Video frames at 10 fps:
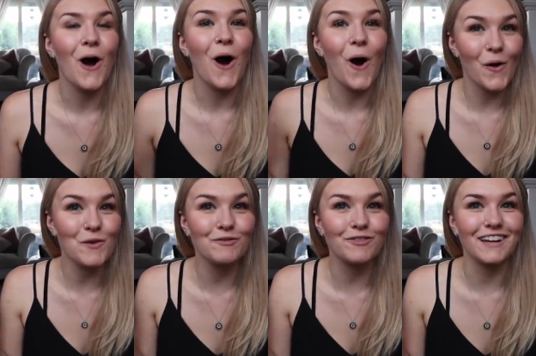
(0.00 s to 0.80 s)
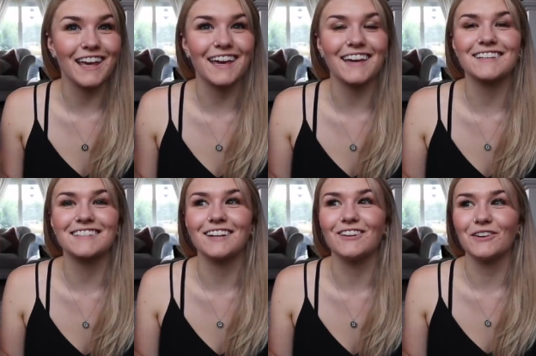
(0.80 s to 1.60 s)
hopefully it's
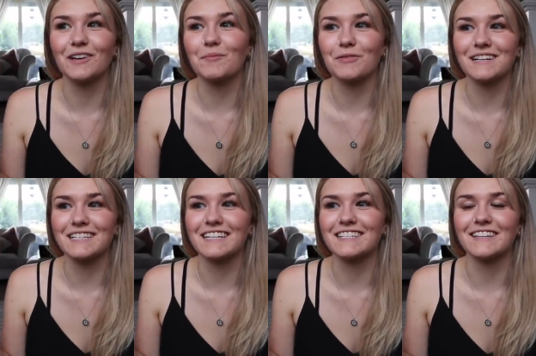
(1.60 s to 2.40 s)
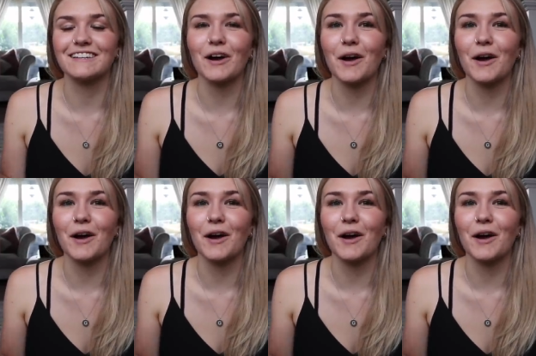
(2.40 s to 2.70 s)
going to look pretty decent.